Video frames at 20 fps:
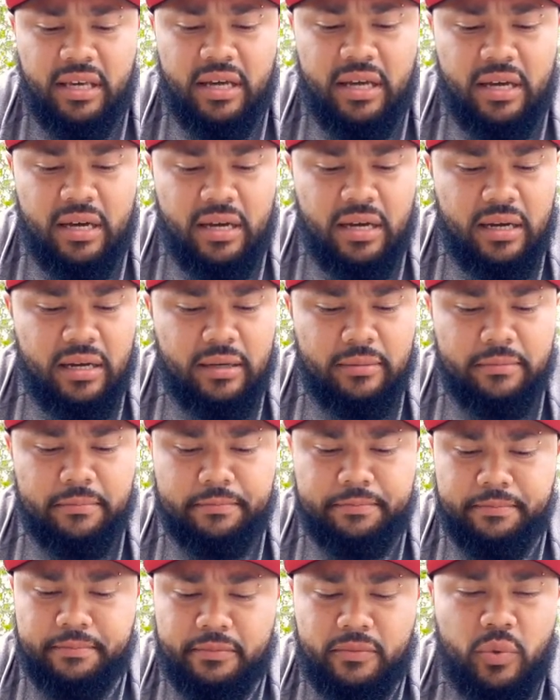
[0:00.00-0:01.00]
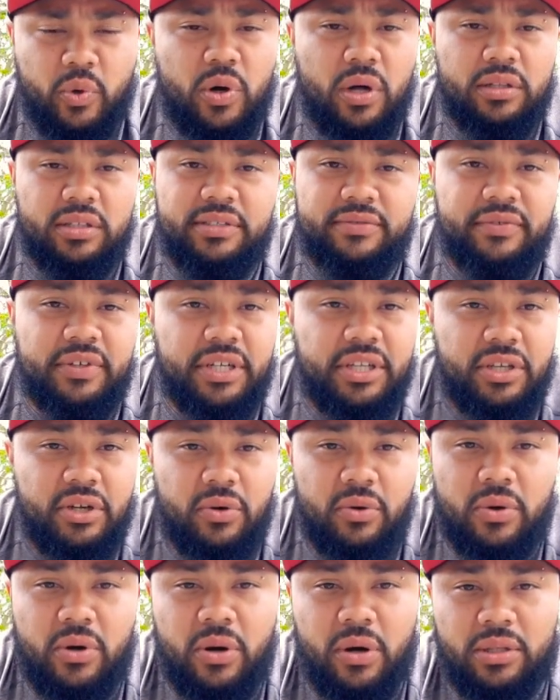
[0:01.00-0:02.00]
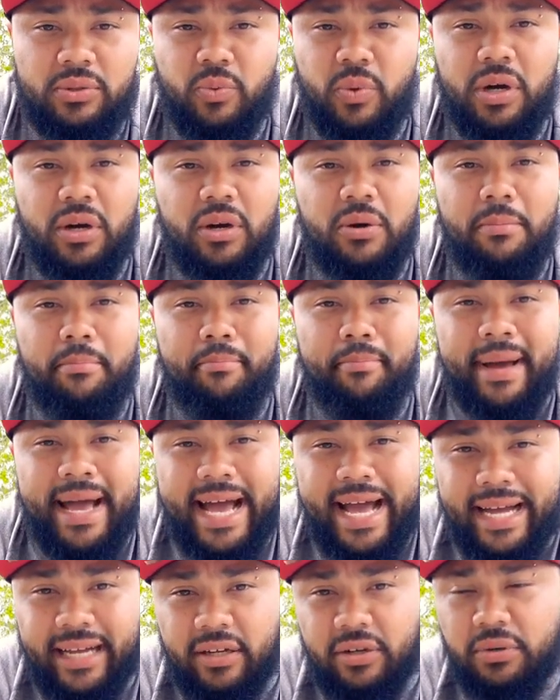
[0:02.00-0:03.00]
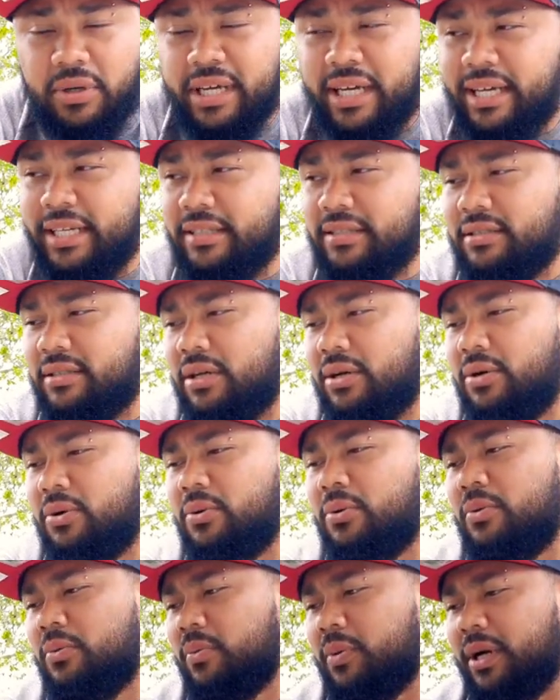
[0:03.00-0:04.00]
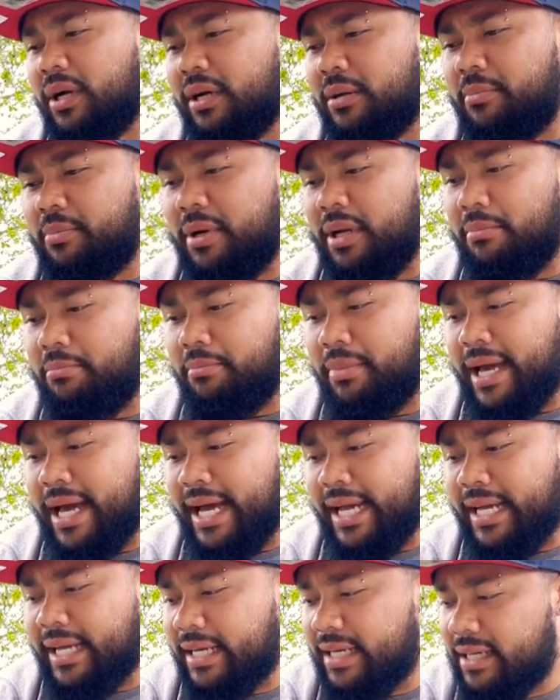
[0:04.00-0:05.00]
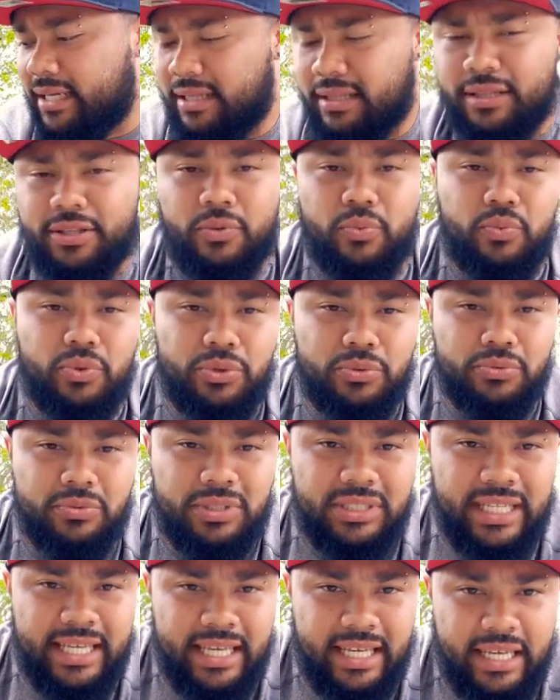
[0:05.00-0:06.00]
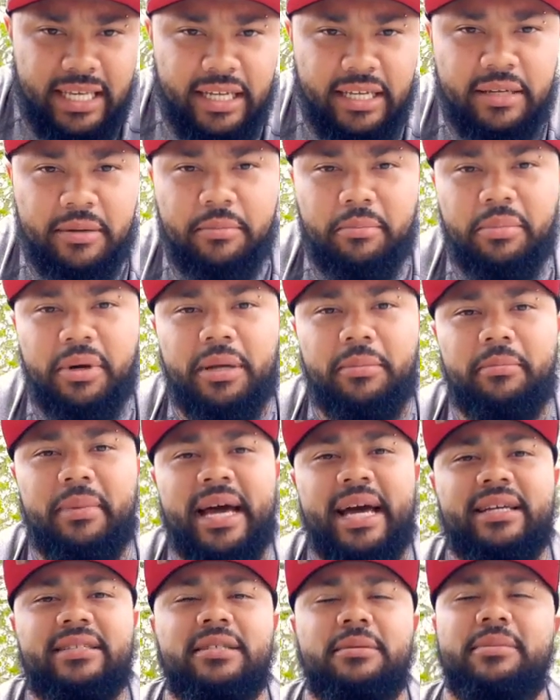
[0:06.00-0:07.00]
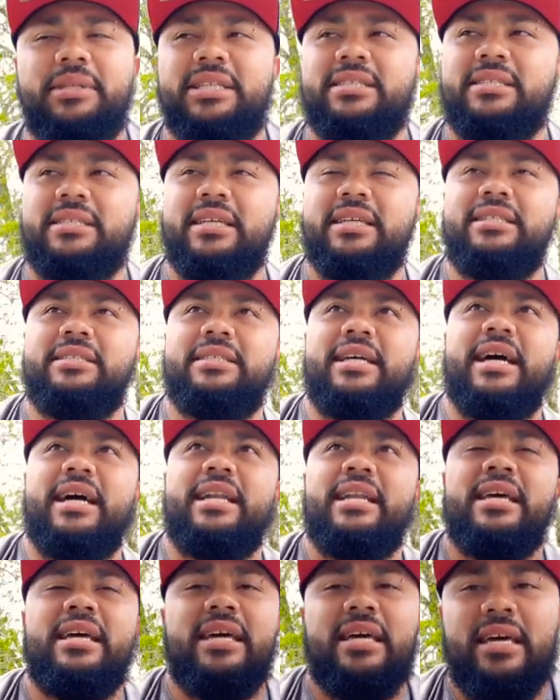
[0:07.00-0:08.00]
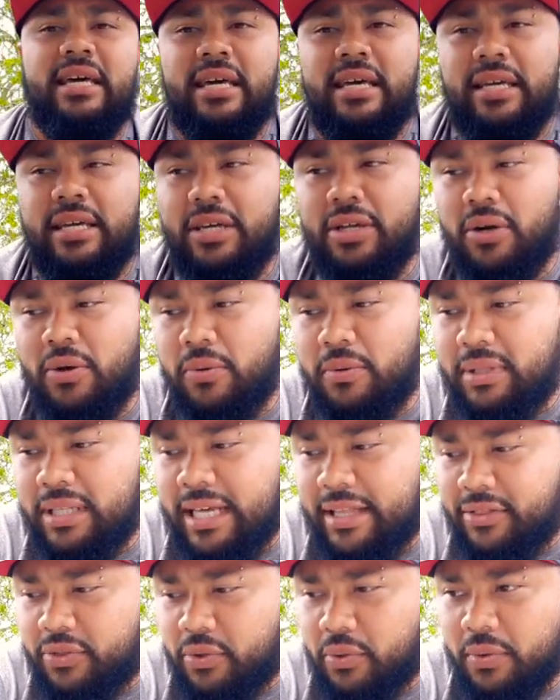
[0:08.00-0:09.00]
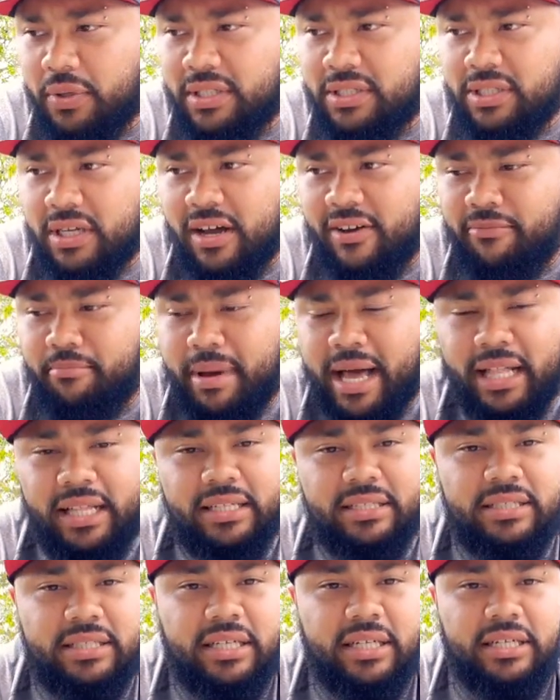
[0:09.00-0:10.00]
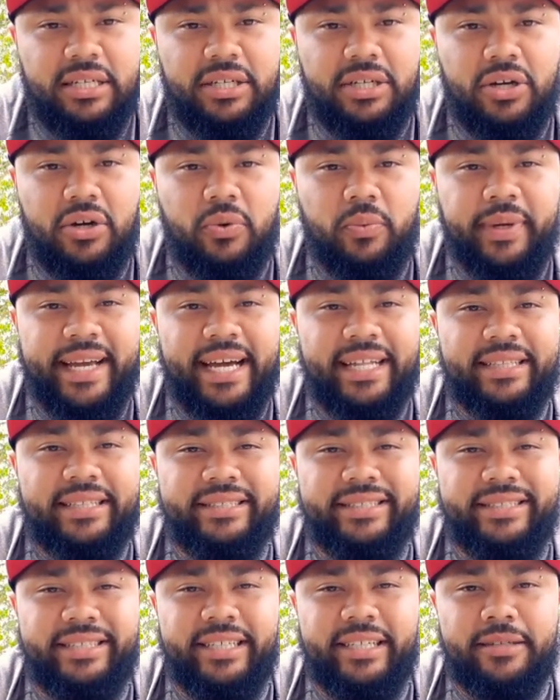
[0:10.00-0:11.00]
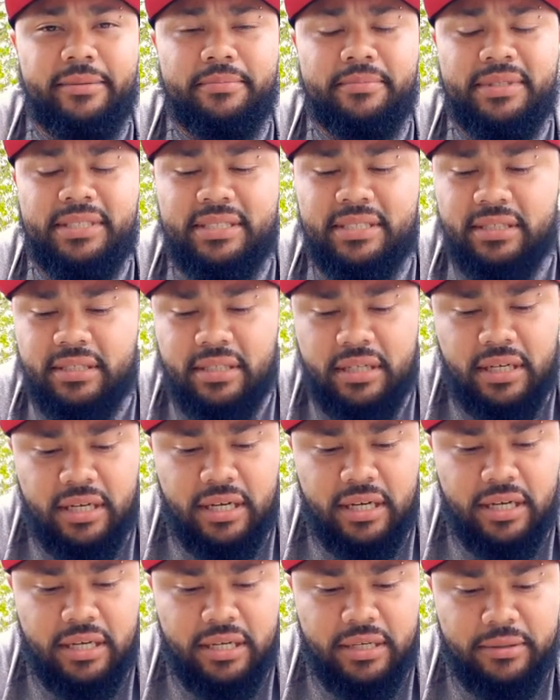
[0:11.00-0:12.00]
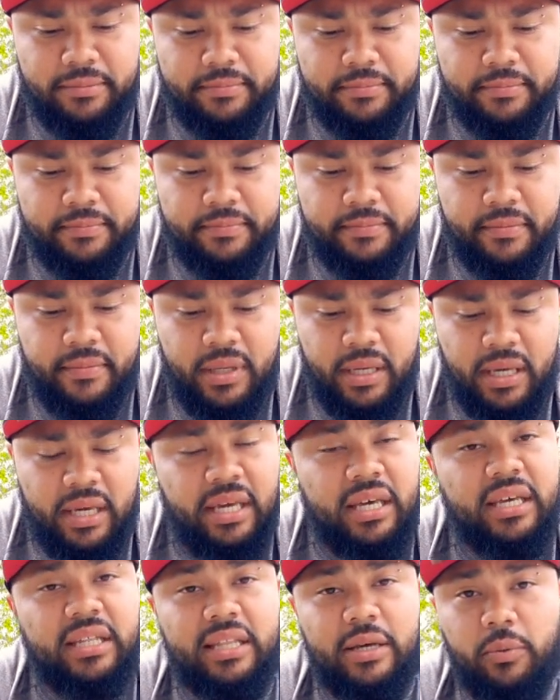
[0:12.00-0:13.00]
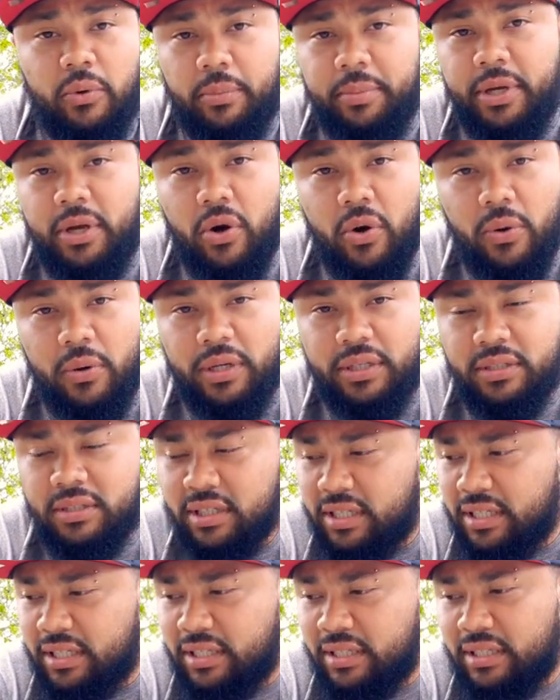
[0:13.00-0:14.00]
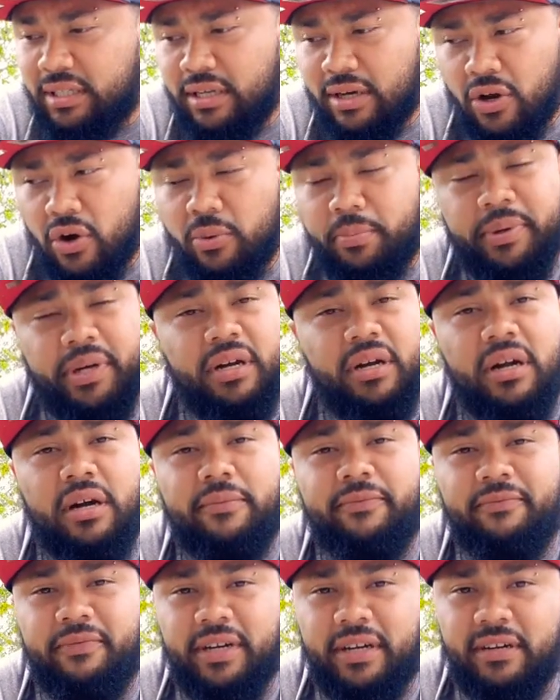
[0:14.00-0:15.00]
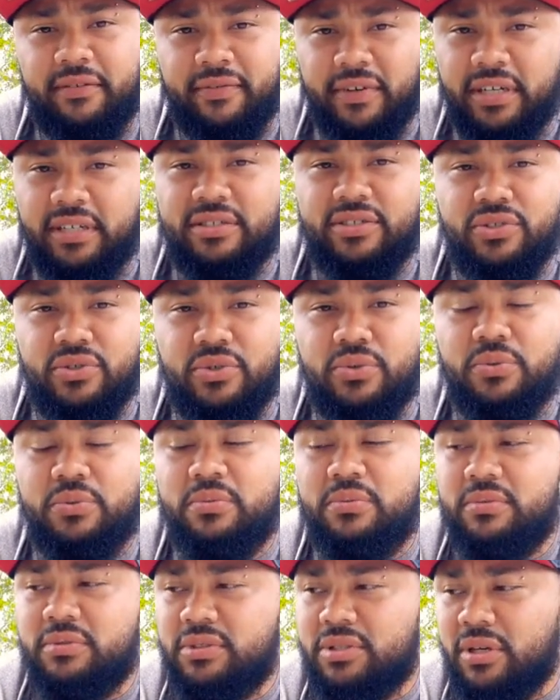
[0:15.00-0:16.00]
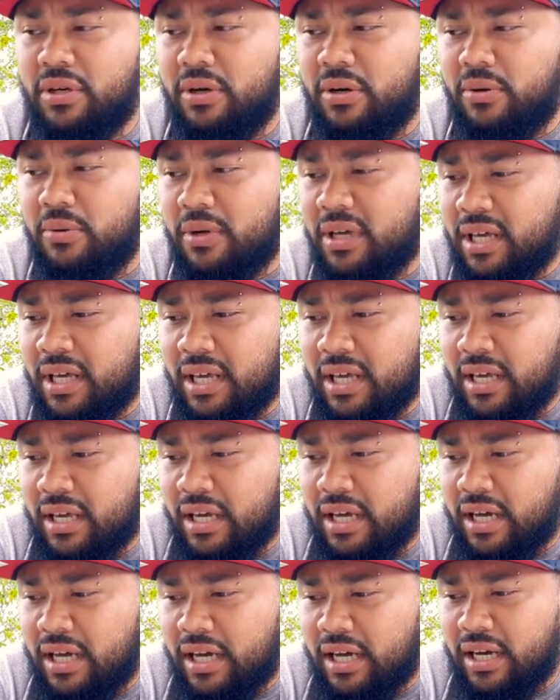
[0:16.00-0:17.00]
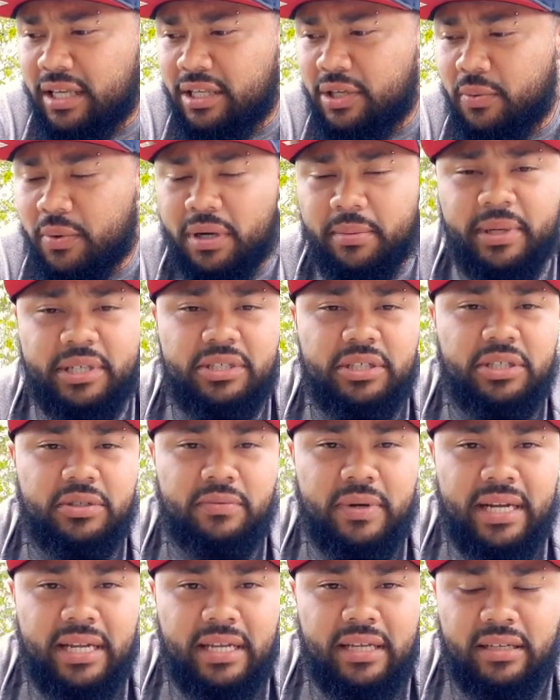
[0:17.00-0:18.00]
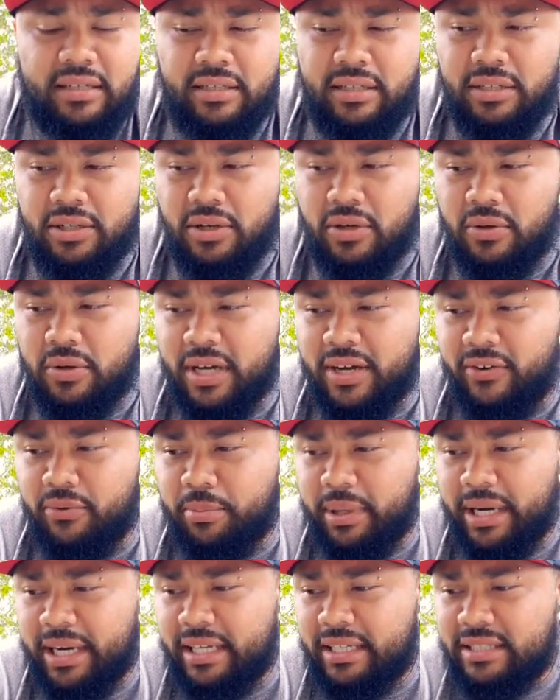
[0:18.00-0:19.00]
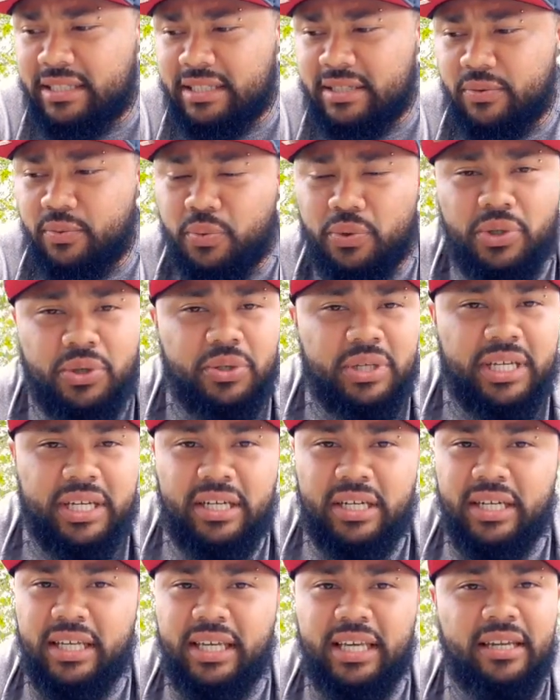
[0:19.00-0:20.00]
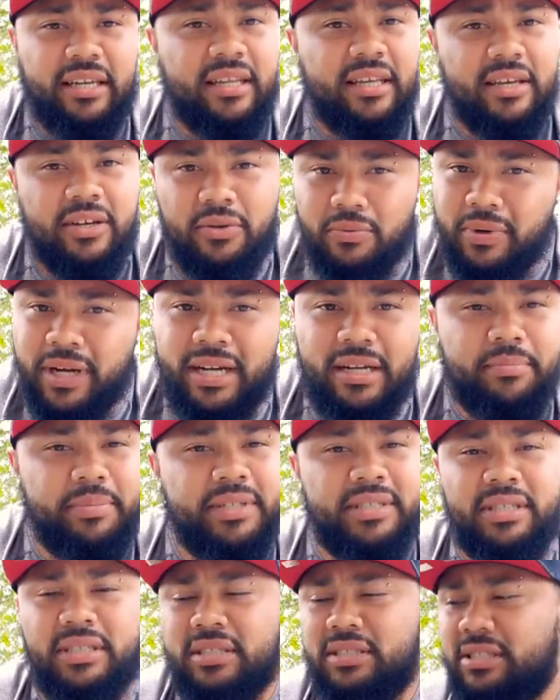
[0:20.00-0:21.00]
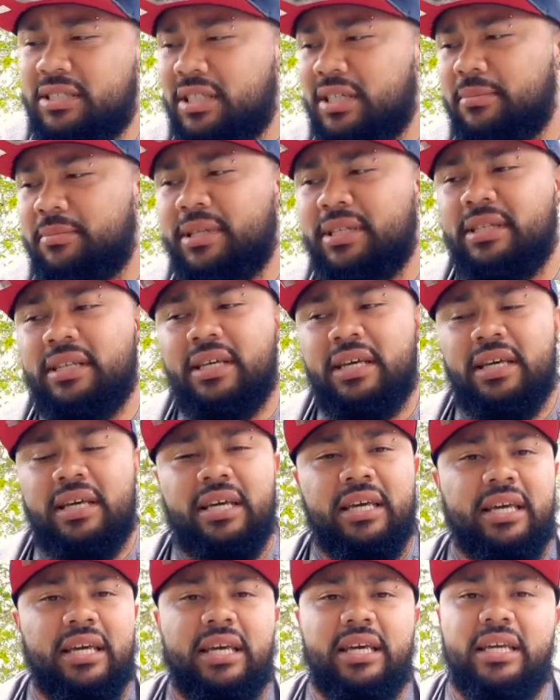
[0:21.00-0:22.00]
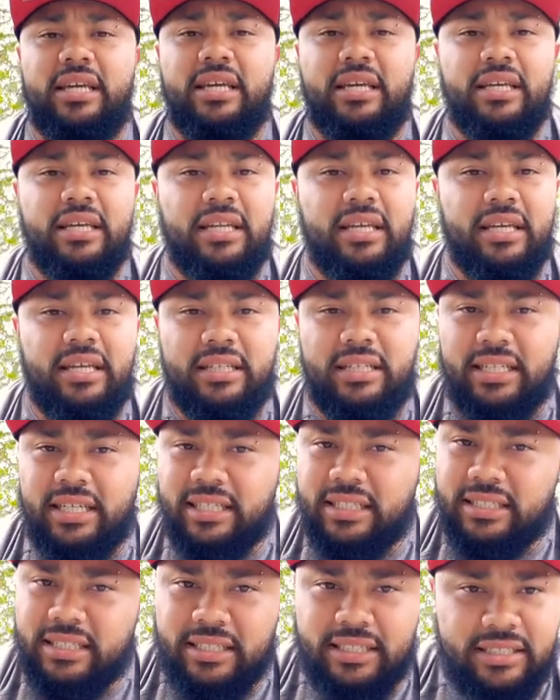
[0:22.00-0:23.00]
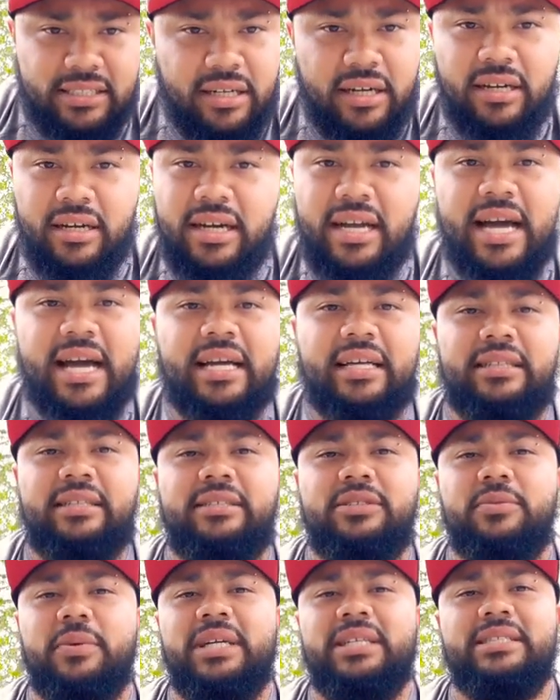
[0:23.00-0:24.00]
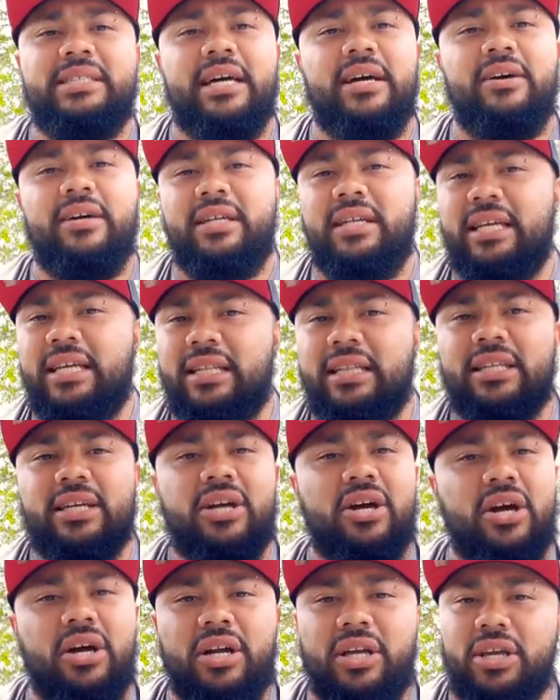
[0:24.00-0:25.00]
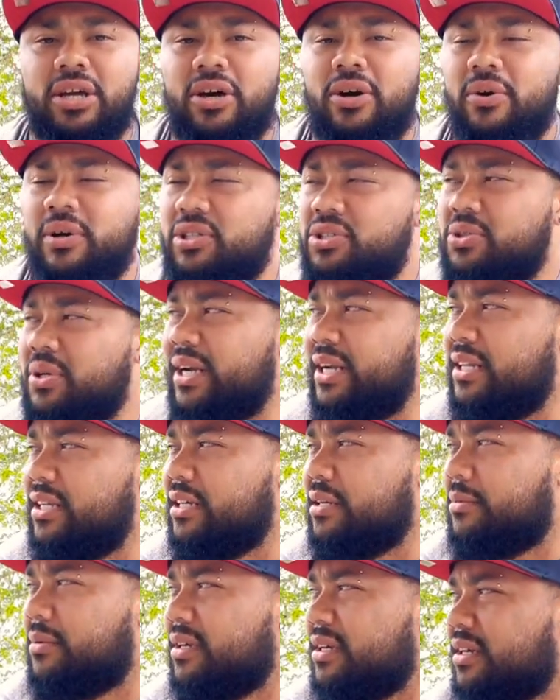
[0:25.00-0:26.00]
We'll call this video called Welcome Back, okay? So we're gonna bring back the routine, bring back some of these things that that threw us off balance here. We got the gyms that will be going and opening up very, very soon. So you want to make sure you're ready. Everybody's real eager to get right up into the gym and to get to start knocking these weights out and hitting the cardio and trying to look